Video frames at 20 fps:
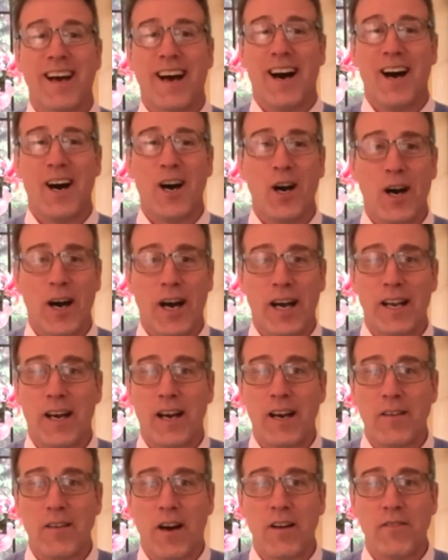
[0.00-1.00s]

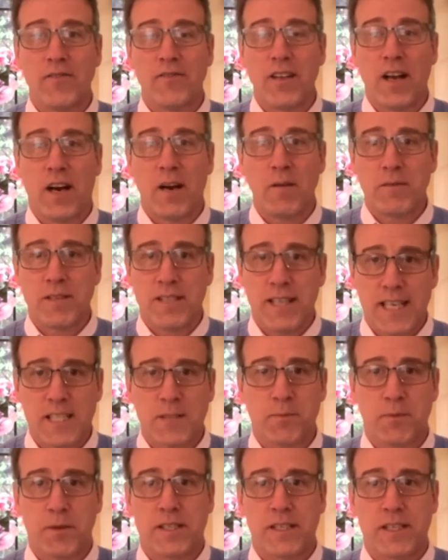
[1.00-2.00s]
And I'm
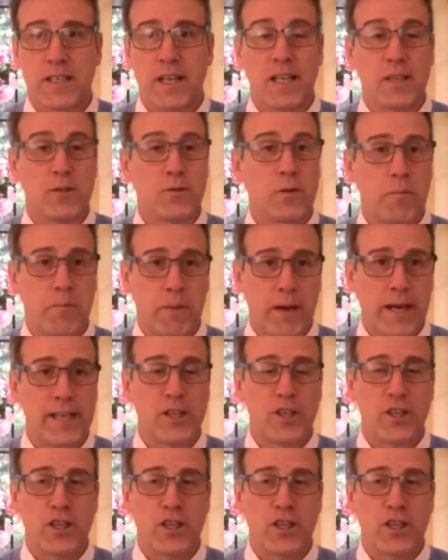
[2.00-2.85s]
desperate to dance with Ben